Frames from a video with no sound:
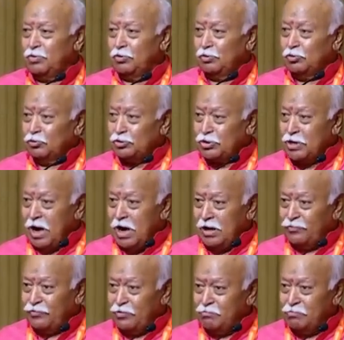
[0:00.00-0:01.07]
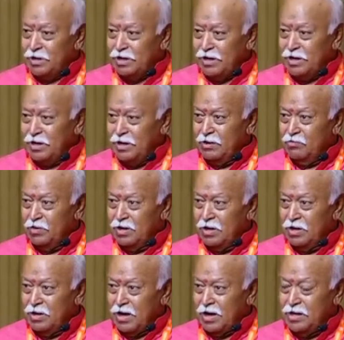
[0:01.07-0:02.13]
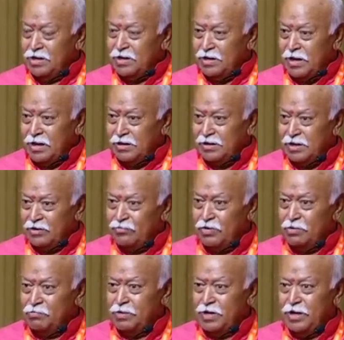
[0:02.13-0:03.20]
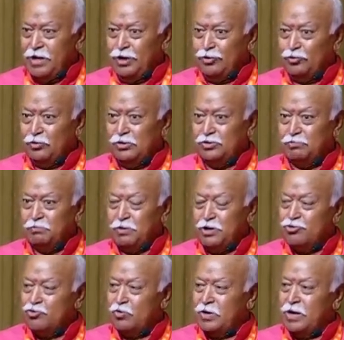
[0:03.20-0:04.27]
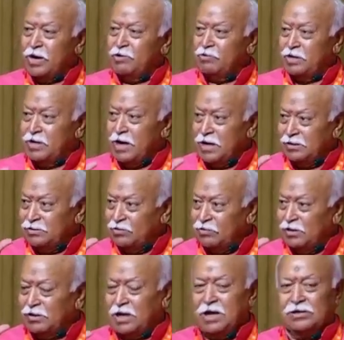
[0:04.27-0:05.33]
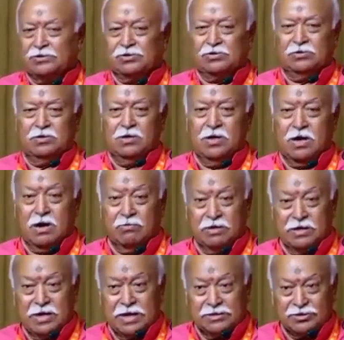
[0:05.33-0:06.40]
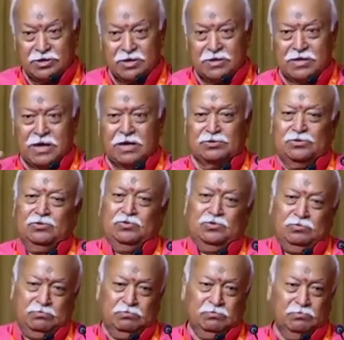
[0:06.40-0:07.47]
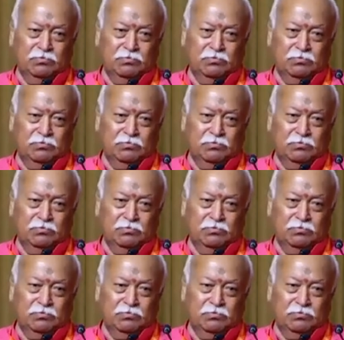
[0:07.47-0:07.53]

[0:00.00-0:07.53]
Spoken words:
But we have to start from material world and take everybody to this spiritual level. That is our task, our national task.